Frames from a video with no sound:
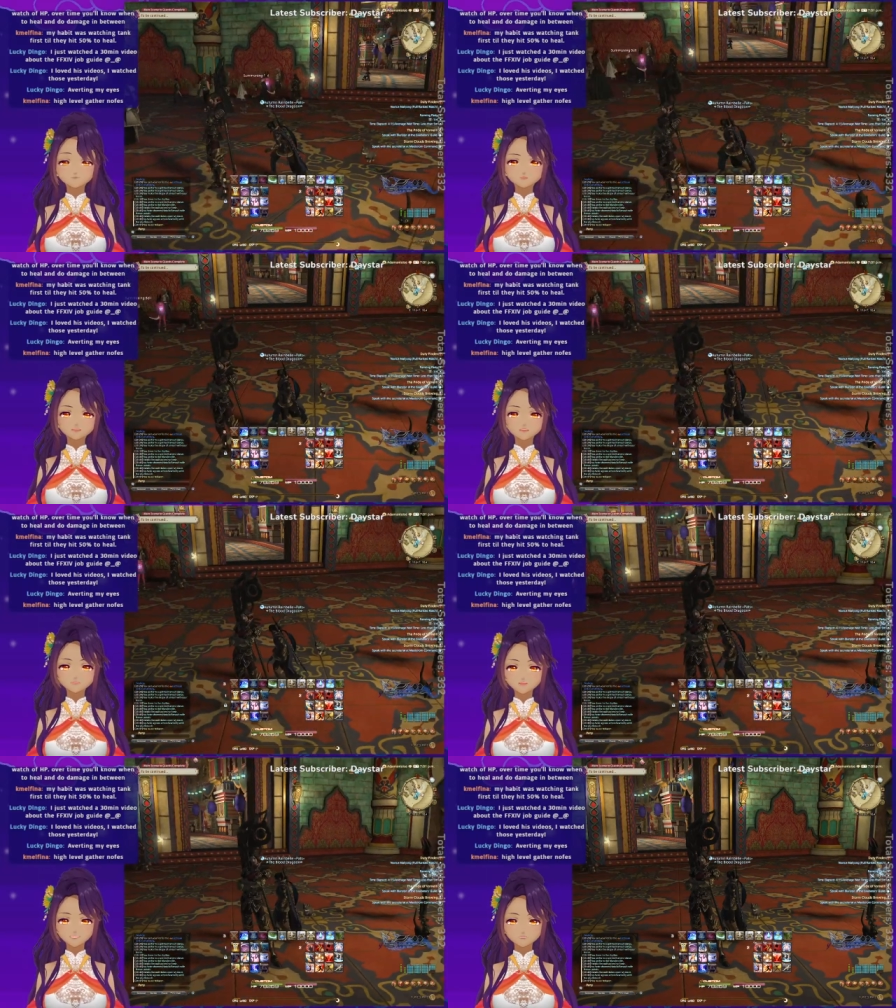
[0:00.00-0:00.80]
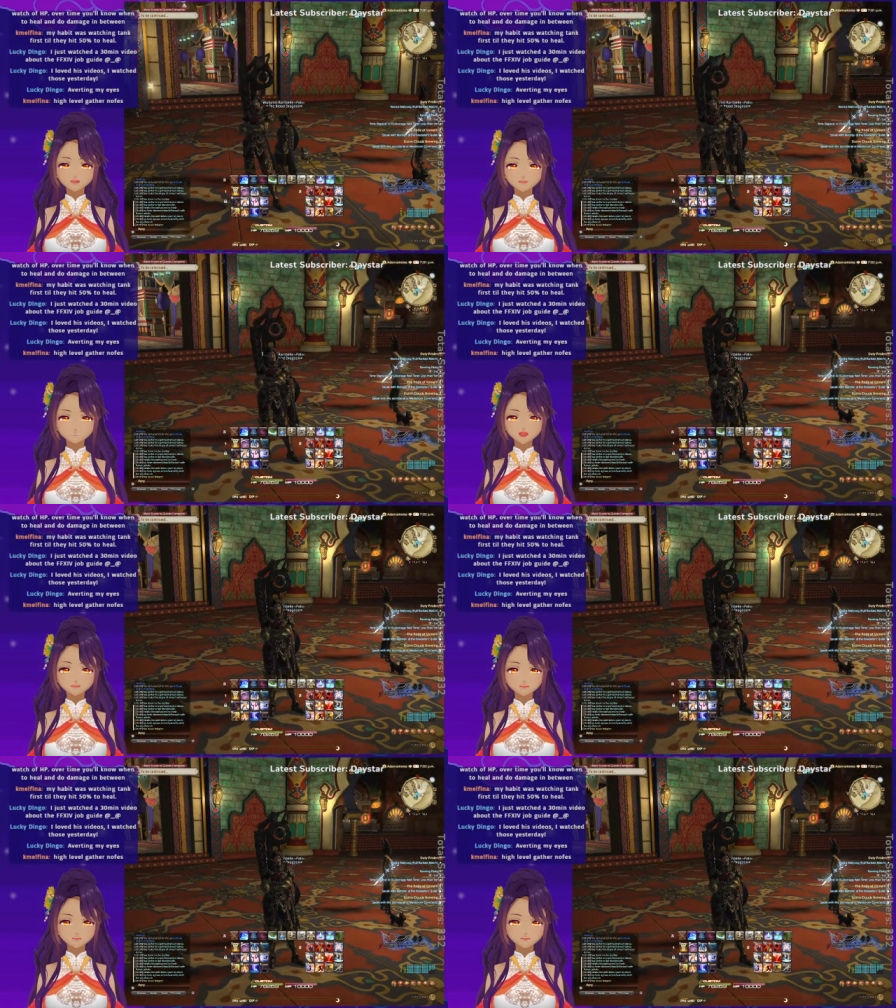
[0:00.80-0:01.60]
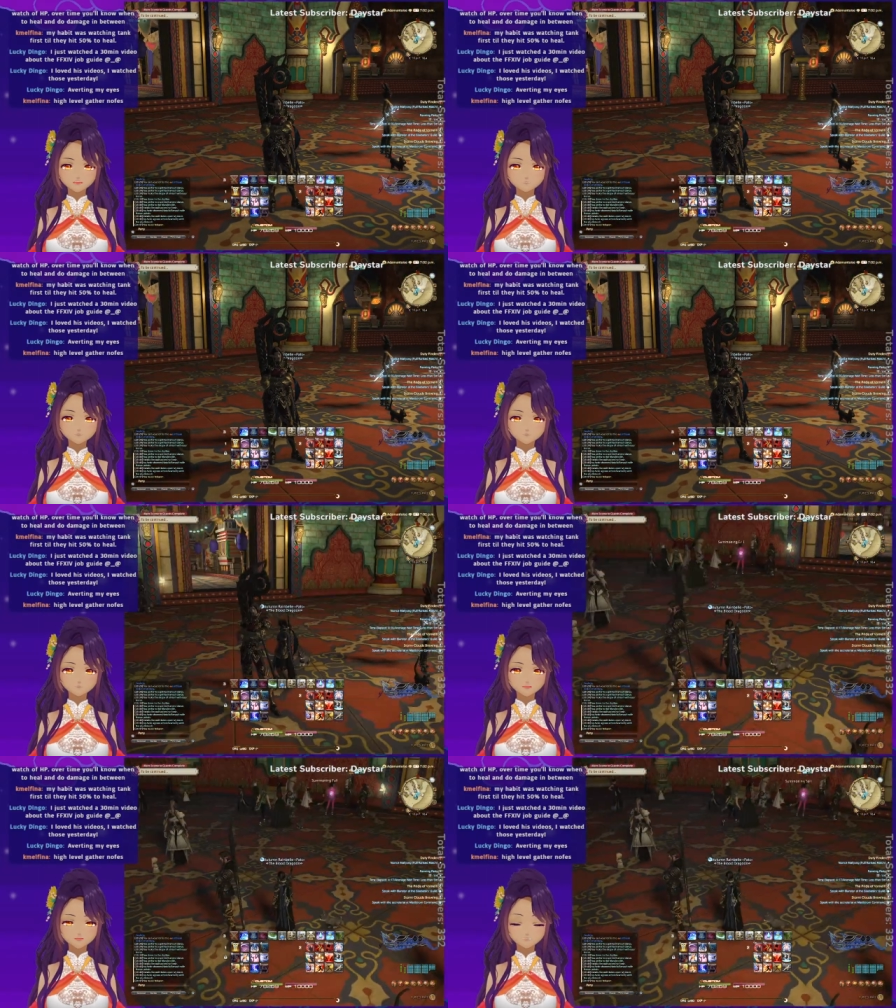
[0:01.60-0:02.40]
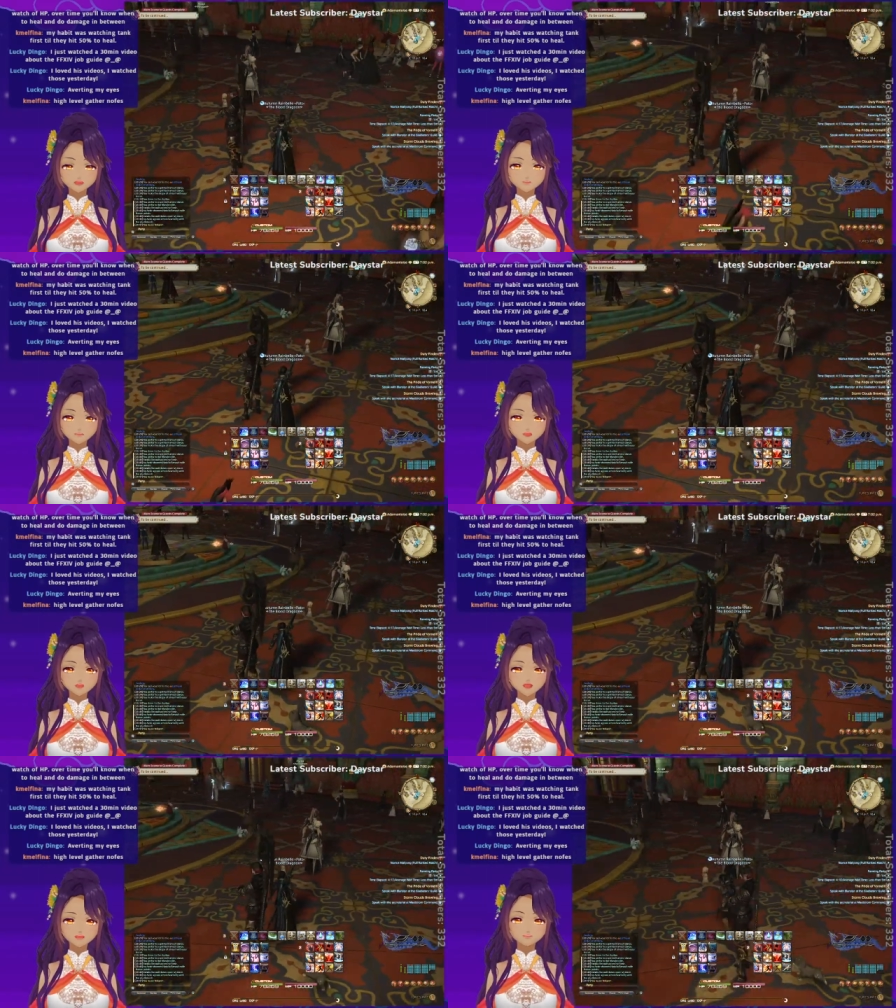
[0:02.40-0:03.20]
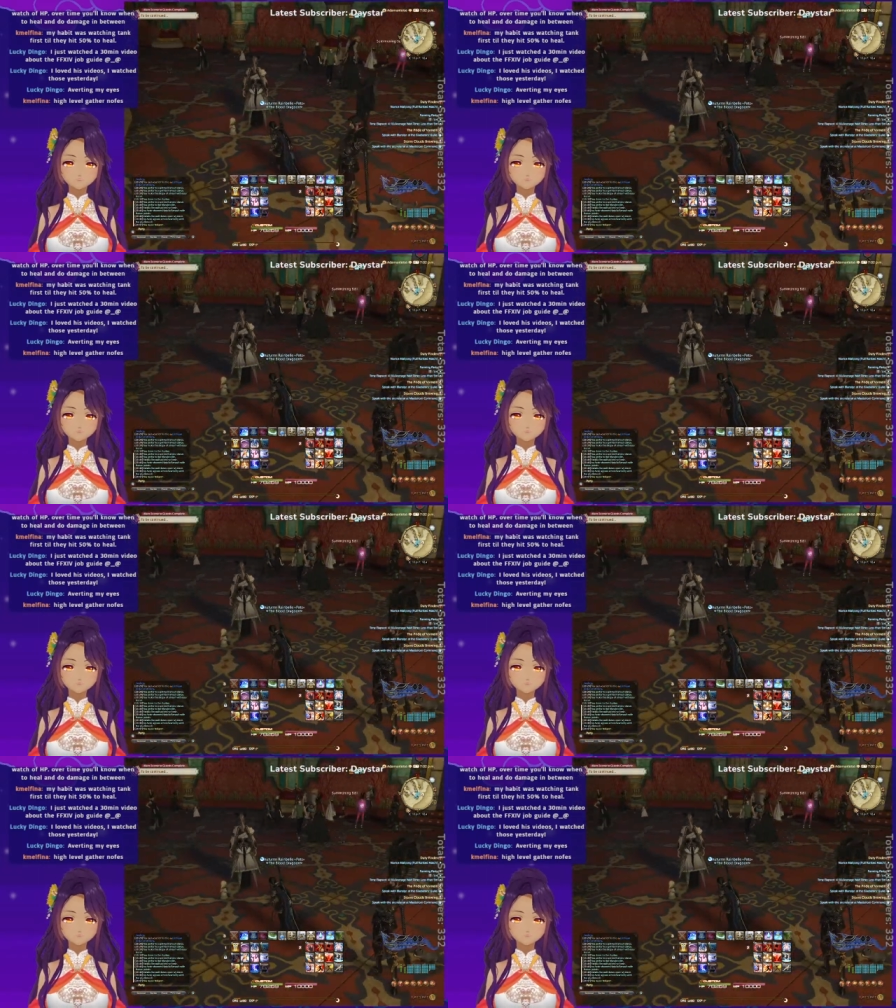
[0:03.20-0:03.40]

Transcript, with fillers: I'm trying to look at everybody's armor. Everybody's so dripped out.